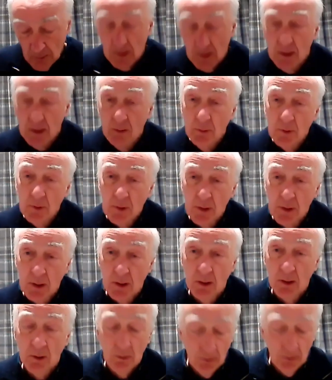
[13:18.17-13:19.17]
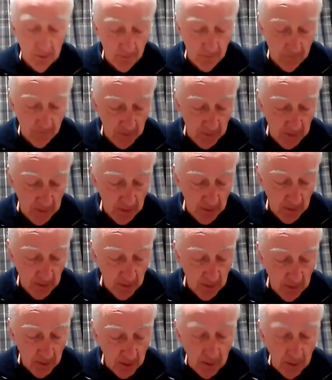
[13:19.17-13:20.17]
that he was secure,
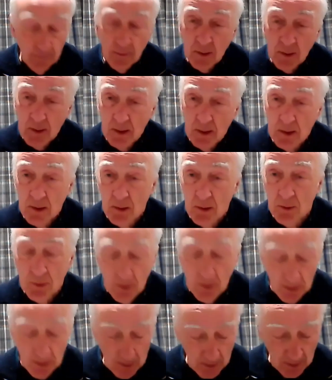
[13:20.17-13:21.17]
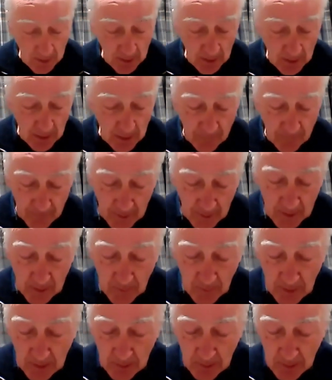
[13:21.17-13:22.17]
even in a tossed and
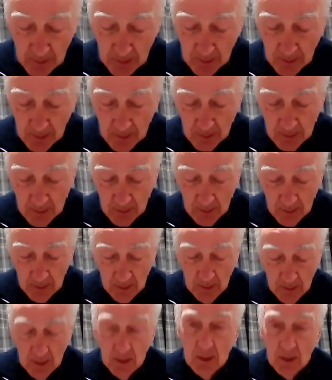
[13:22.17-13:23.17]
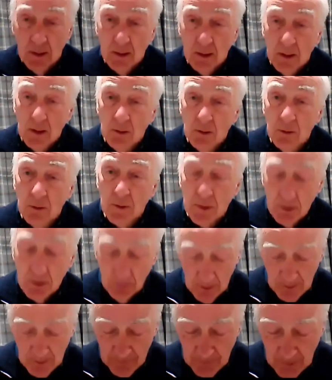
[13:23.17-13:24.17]
flooding boat. And all
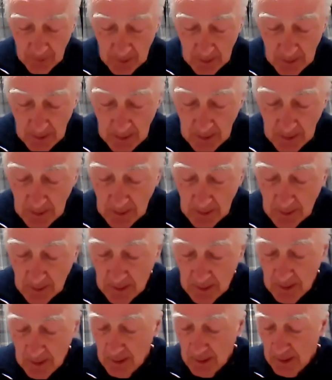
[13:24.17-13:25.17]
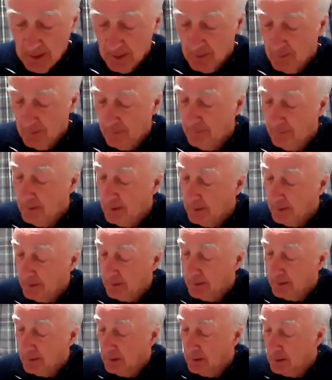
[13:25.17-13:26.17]
too often, our lack of
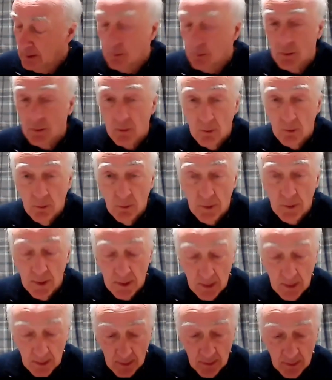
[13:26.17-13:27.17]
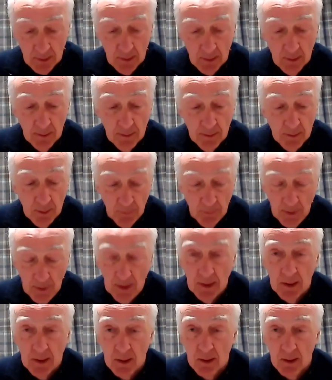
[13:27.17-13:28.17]
faith is what causes us to
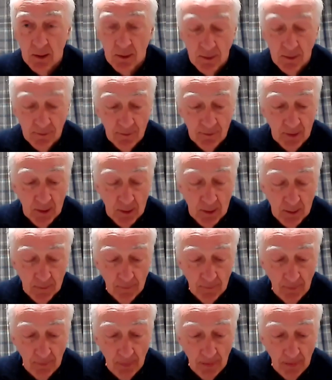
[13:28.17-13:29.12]
panic and to fear.